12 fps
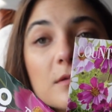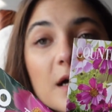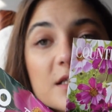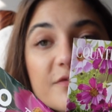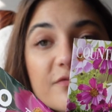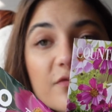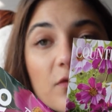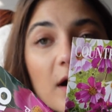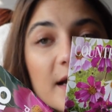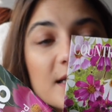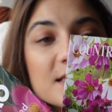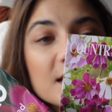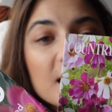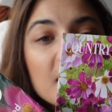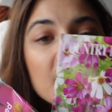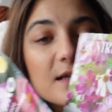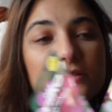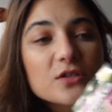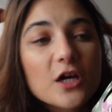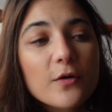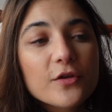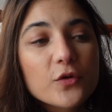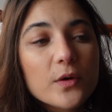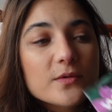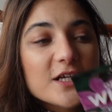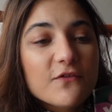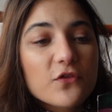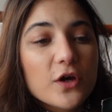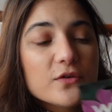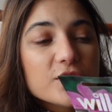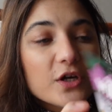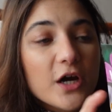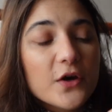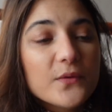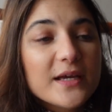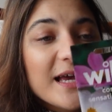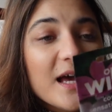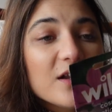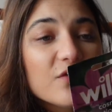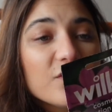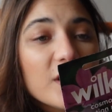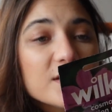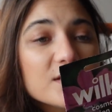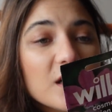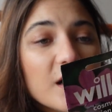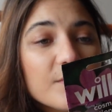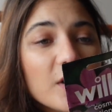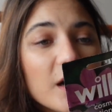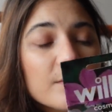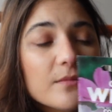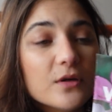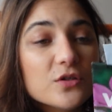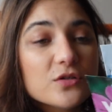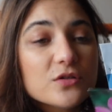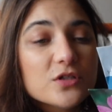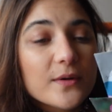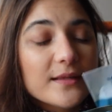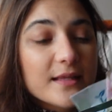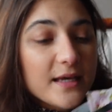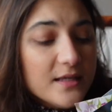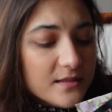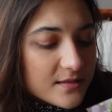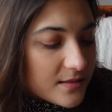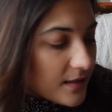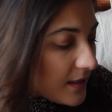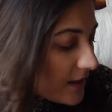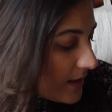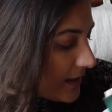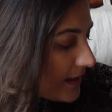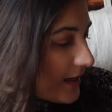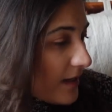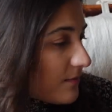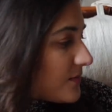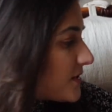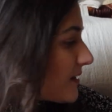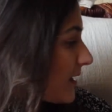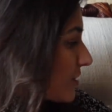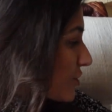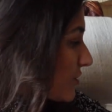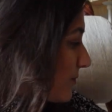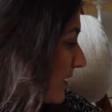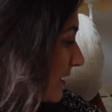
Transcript: a different variety, so I thought I would give those a go. Again, first time that I'm doing these, so that should be